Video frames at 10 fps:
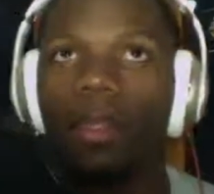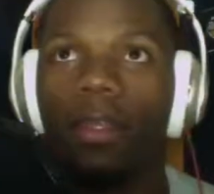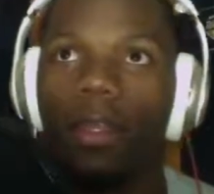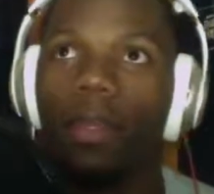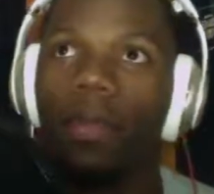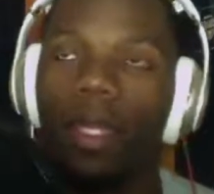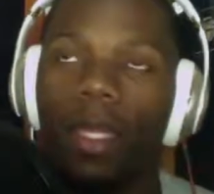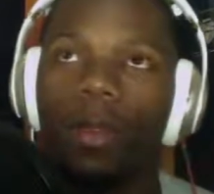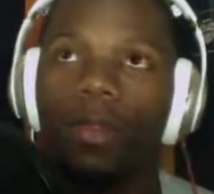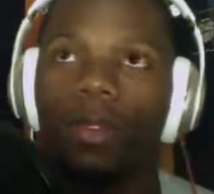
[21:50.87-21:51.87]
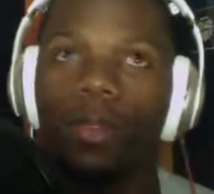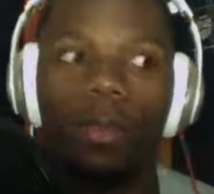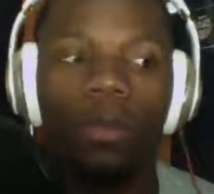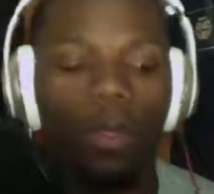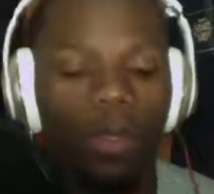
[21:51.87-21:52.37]
I was a
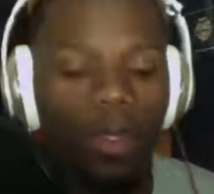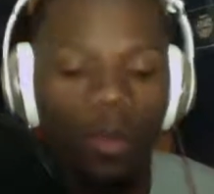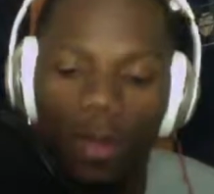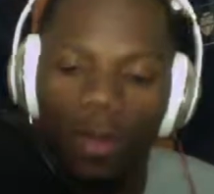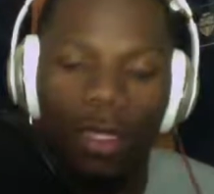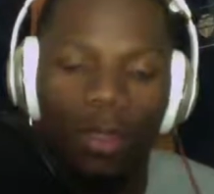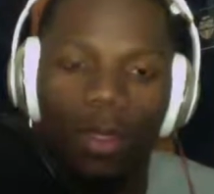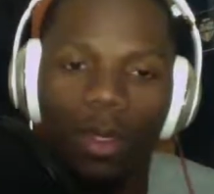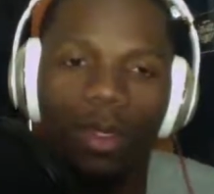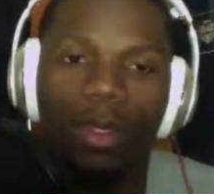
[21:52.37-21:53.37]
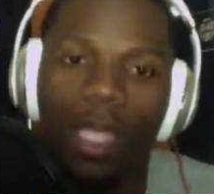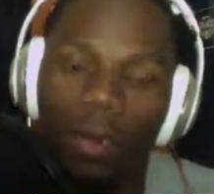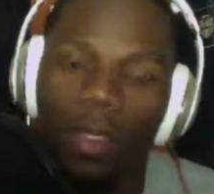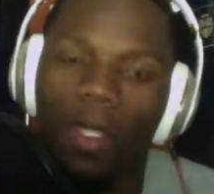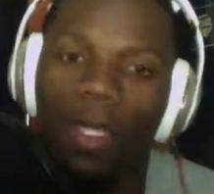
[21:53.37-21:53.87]
super hero not too long ago. Like,
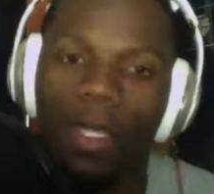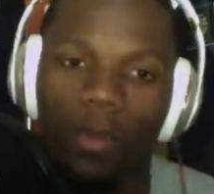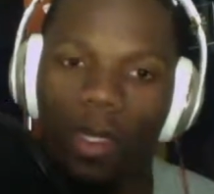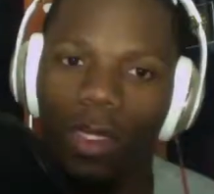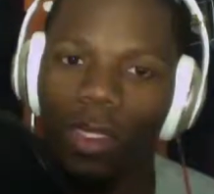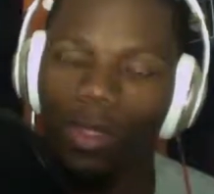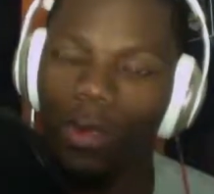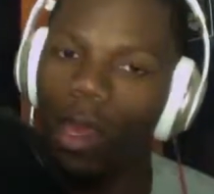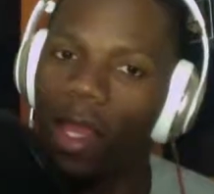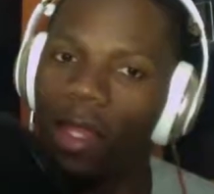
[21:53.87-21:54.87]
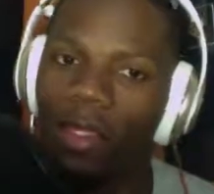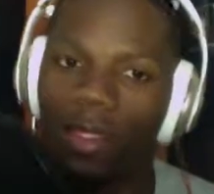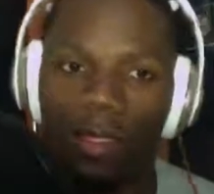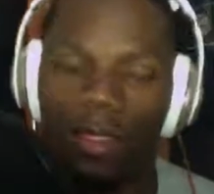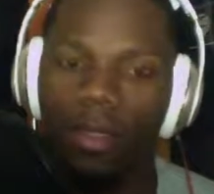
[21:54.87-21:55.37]
man, they're really trying
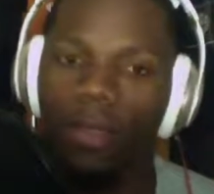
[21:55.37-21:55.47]
to